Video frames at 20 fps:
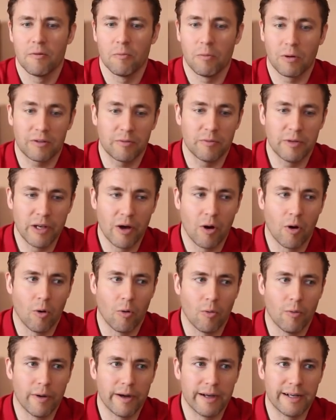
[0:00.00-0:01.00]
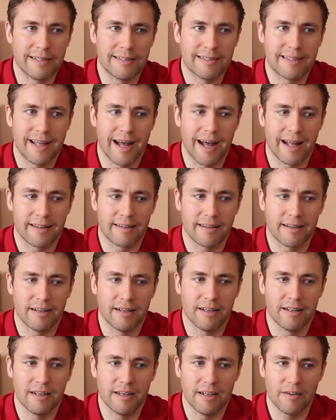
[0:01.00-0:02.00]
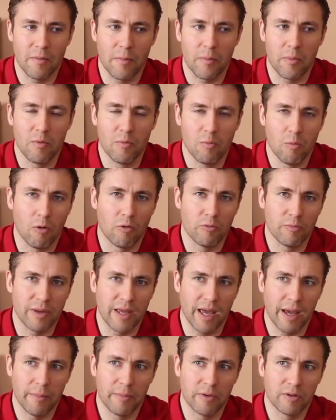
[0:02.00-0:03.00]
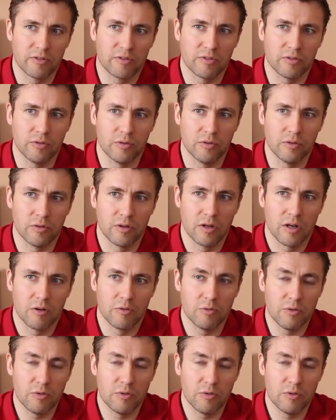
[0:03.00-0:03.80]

what we know is that Liverpool won't be able to